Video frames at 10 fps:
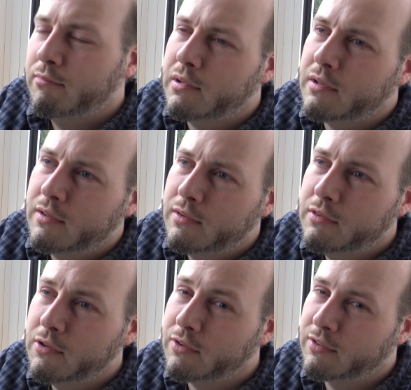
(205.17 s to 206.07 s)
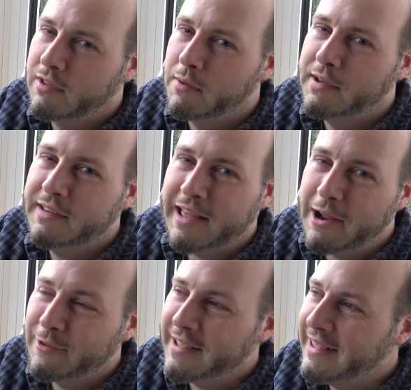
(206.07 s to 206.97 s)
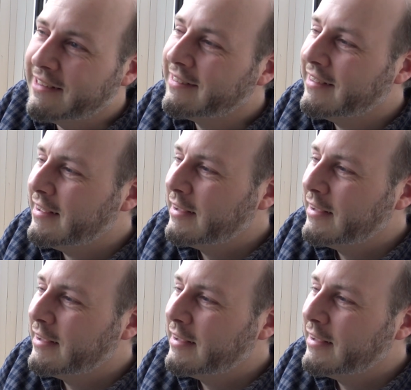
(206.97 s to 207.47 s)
But not coming down a hill,